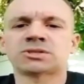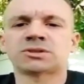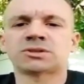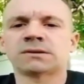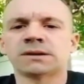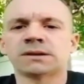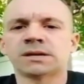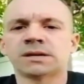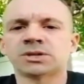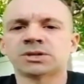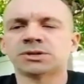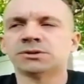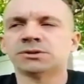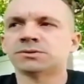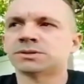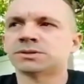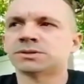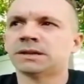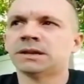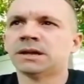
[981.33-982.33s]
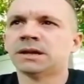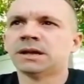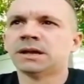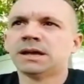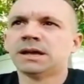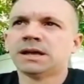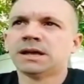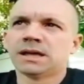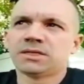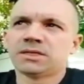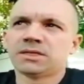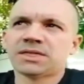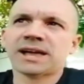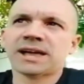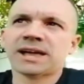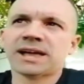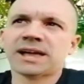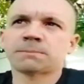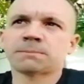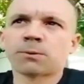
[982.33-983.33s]
certain issues. And
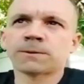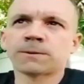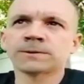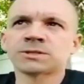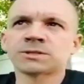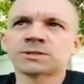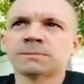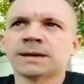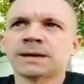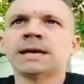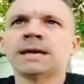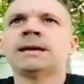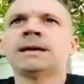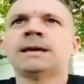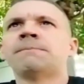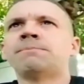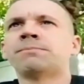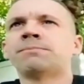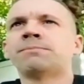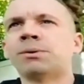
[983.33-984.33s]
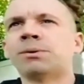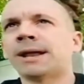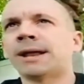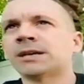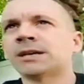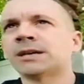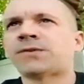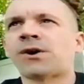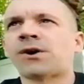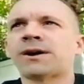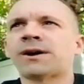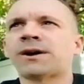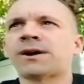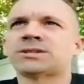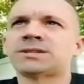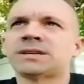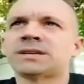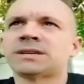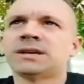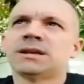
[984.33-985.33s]
that's important to me. But as far
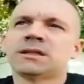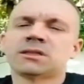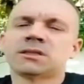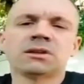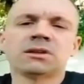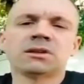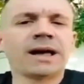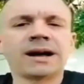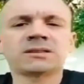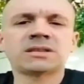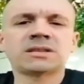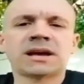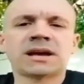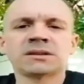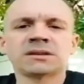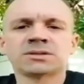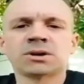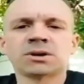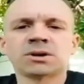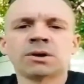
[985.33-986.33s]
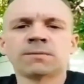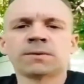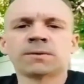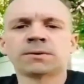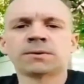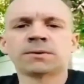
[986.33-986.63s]
as the lockdown is over,